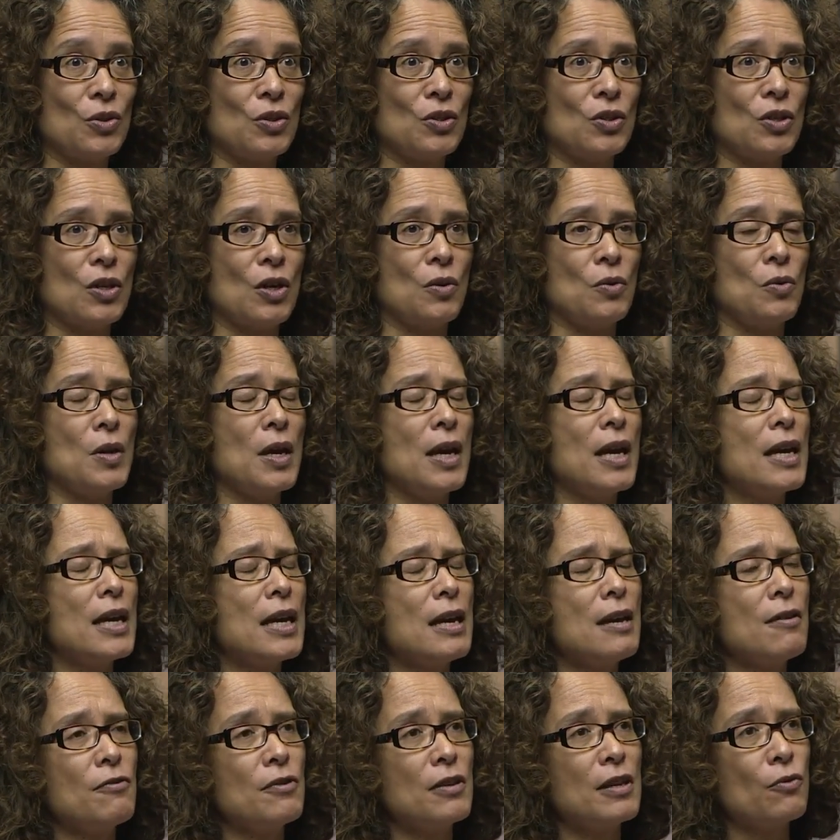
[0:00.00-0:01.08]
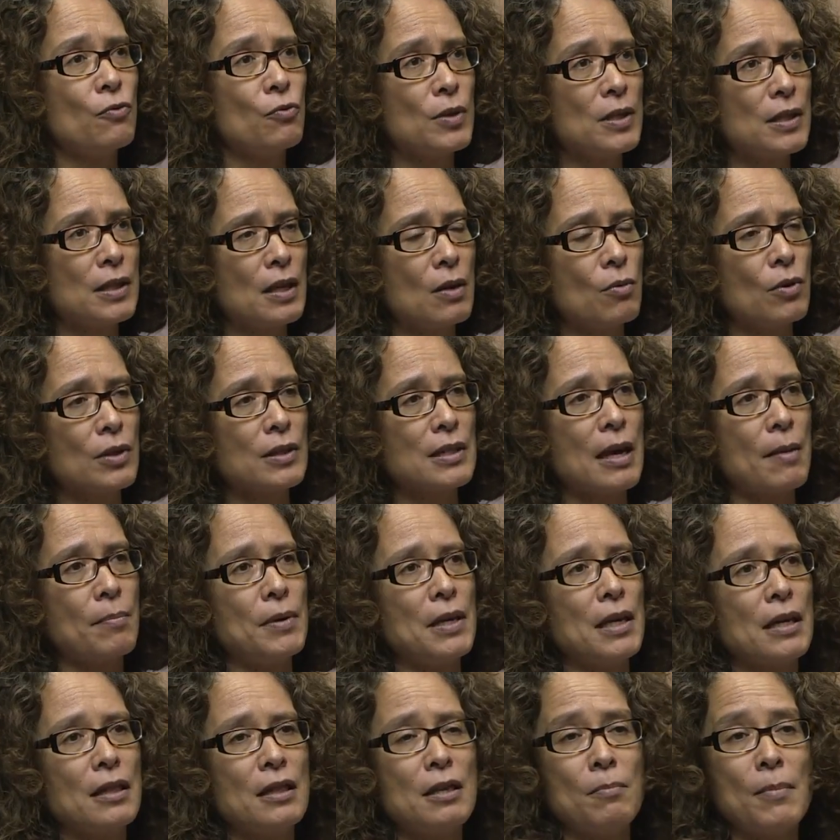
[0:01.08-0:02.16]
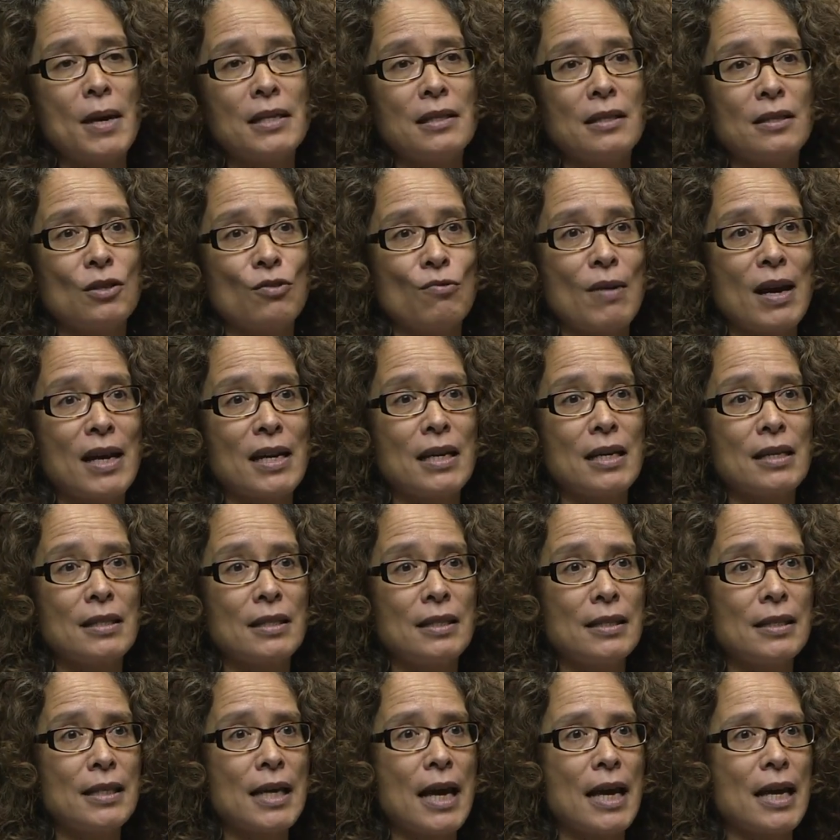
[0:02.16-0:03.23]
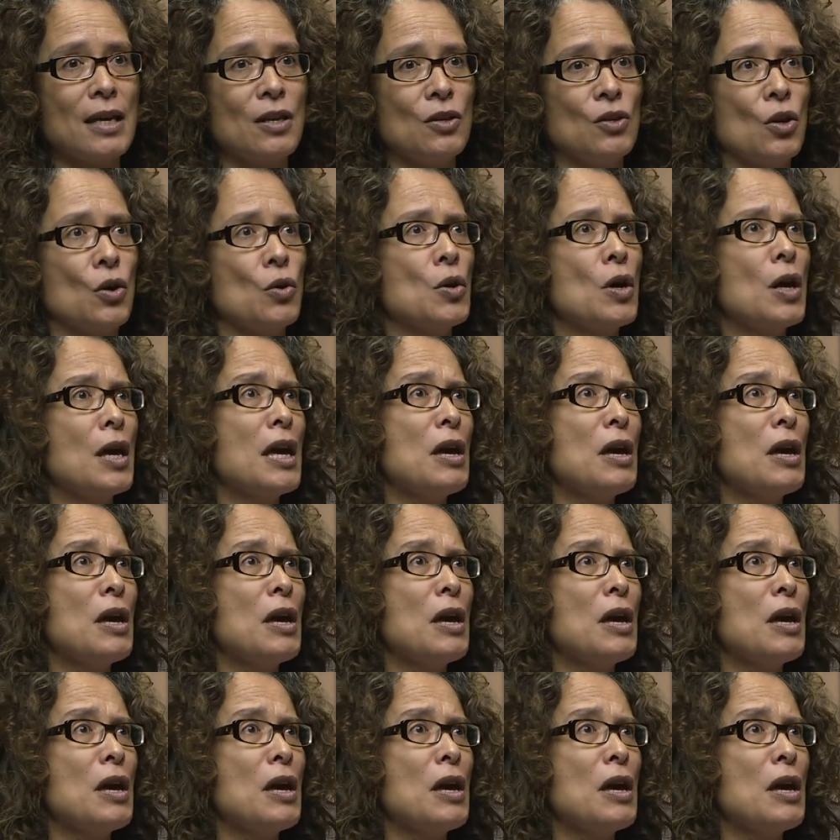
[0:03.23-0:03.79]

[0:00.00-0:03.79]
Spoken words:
So even if we see what's happening in the Mediterranean today, you know,